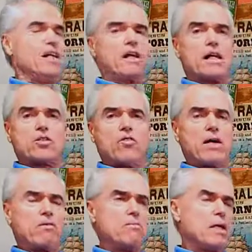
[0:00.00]
That's
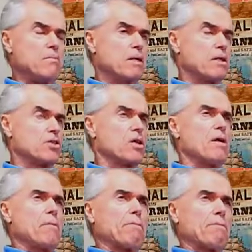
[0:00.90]
fine with me, because
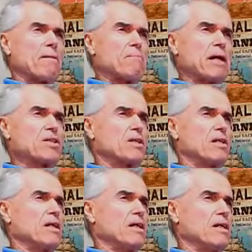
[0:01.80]

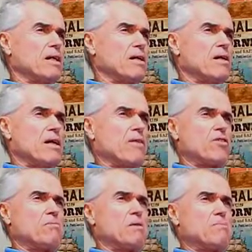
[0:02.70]
basically if
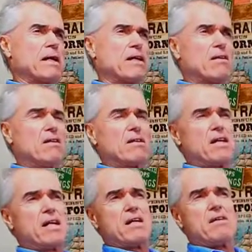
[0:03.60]
you've been pedaling all
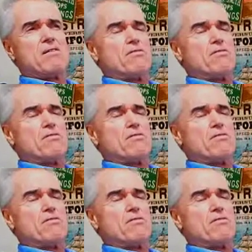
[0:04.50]
day,